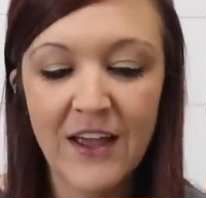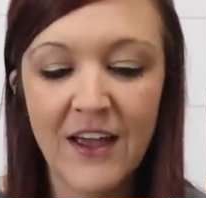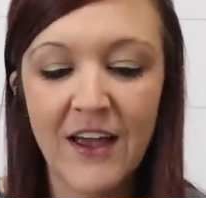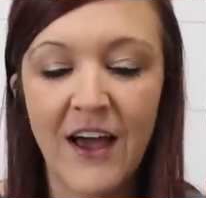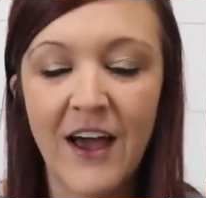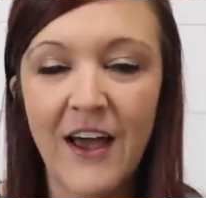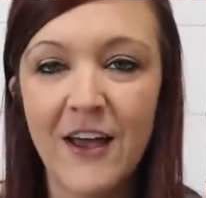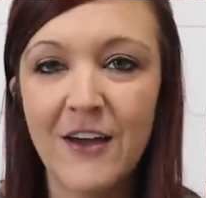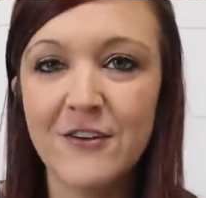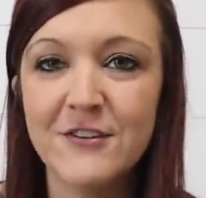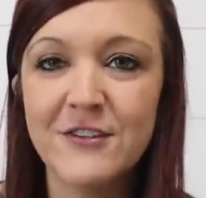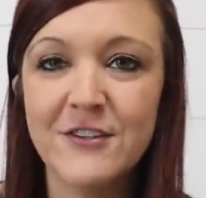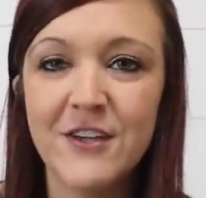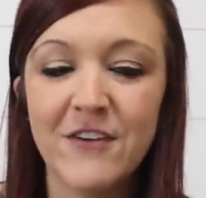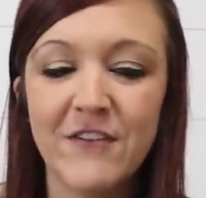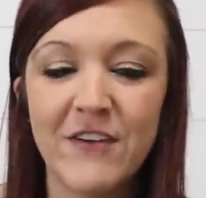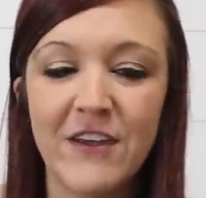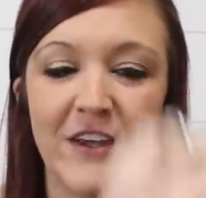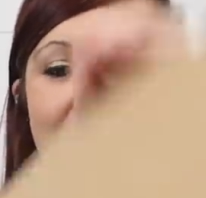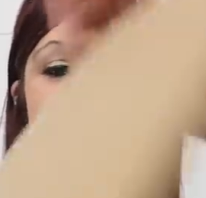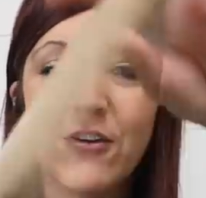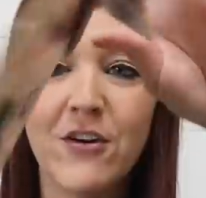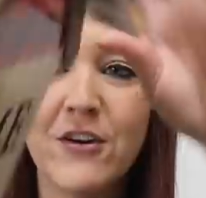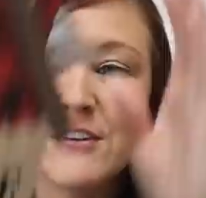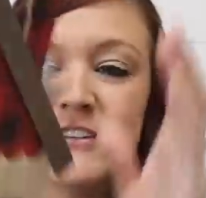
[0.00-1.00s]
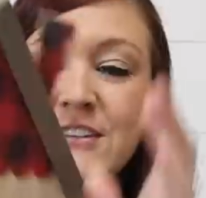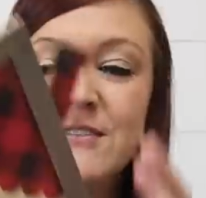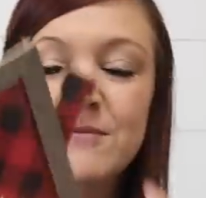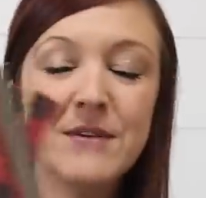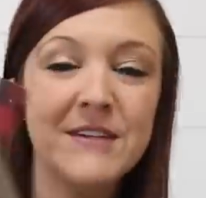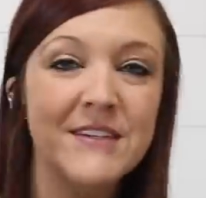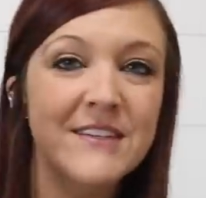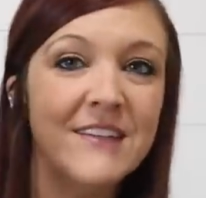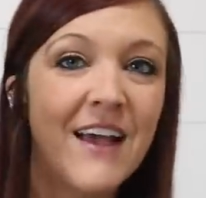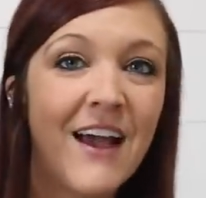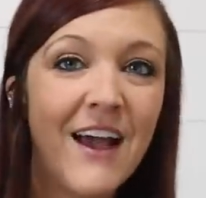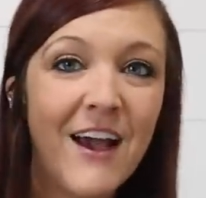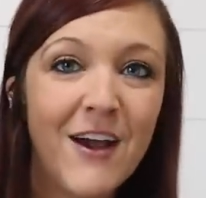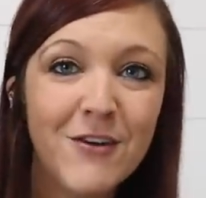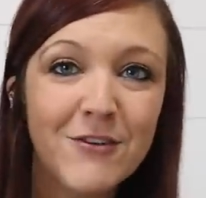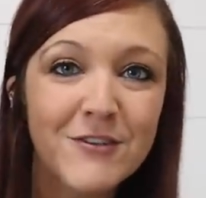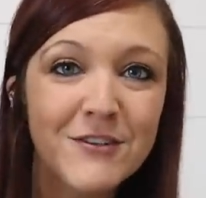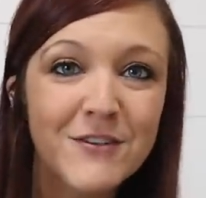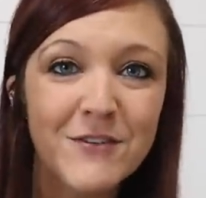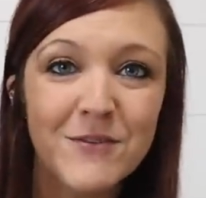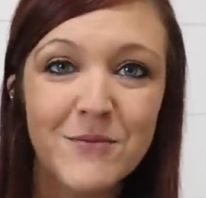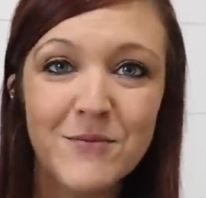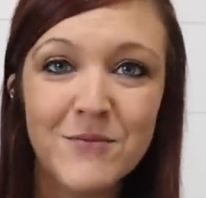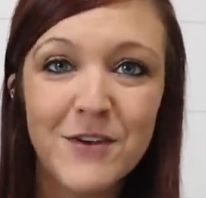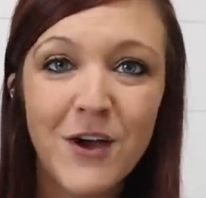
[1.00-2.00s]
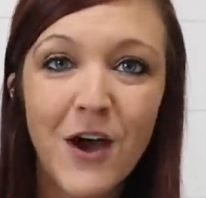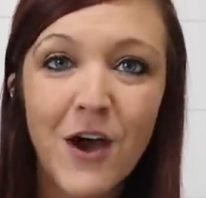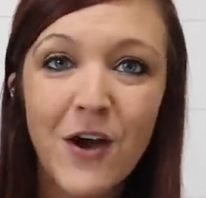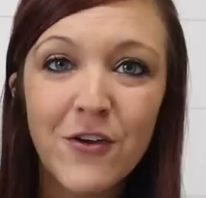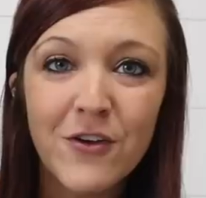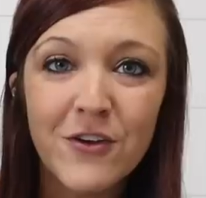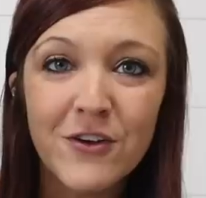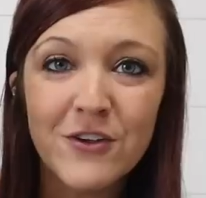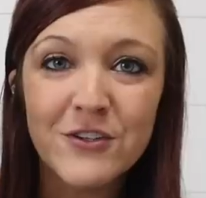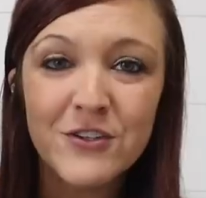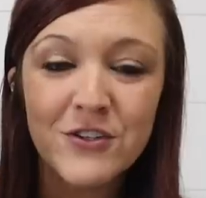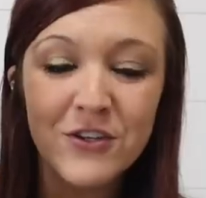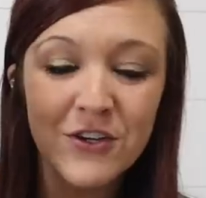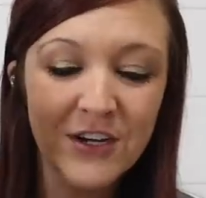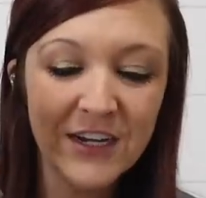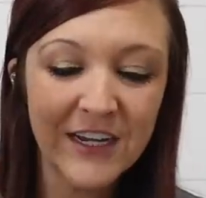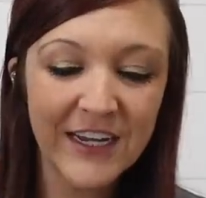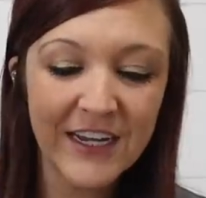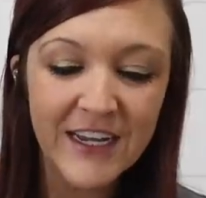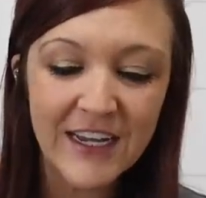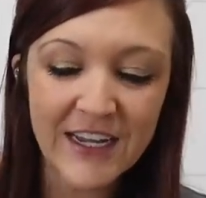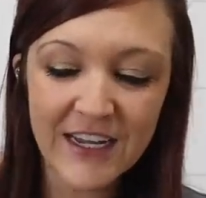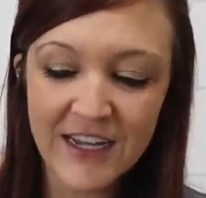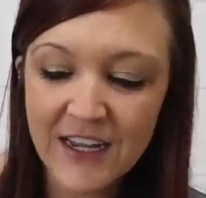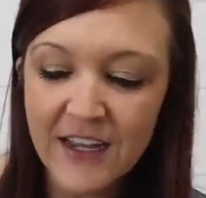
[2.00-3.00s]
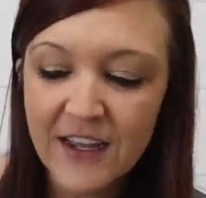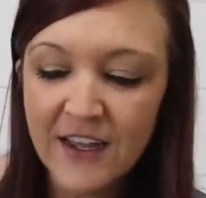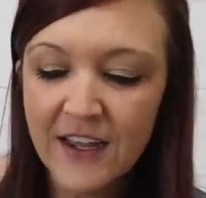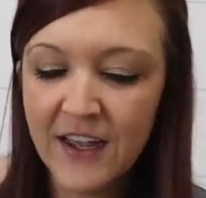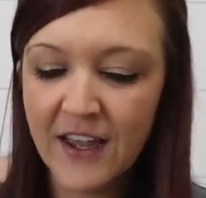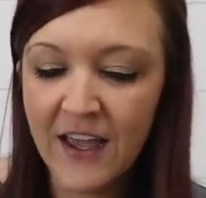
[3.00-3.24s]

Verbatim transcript: I also have a Christmas house from Dollar Tree.